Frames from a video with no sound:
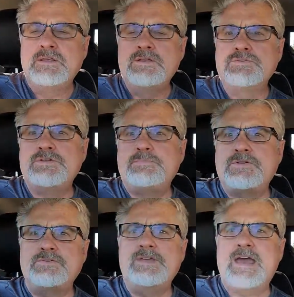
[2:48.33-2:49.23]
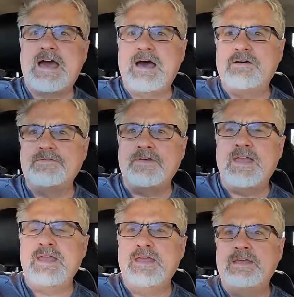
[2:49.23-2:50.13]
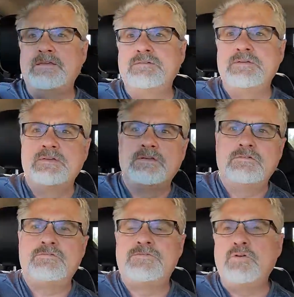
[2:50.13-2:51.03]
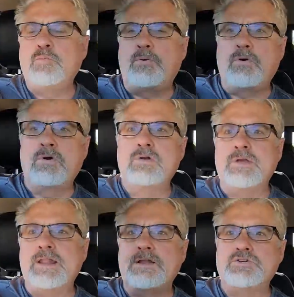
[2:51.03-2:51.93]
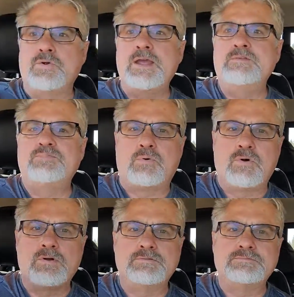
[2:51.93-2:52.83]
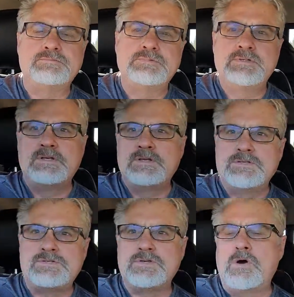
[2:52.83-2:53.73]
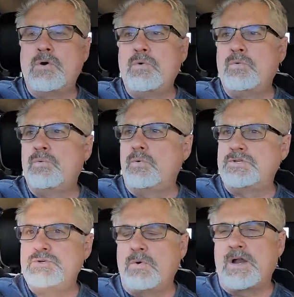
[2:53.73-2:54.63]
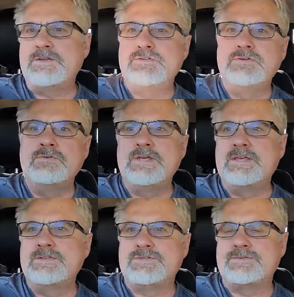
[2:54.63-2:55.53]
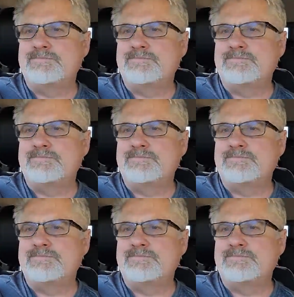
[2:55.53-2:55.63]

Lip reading: you'll typically have a fill port and a drain port. So what you want to do is,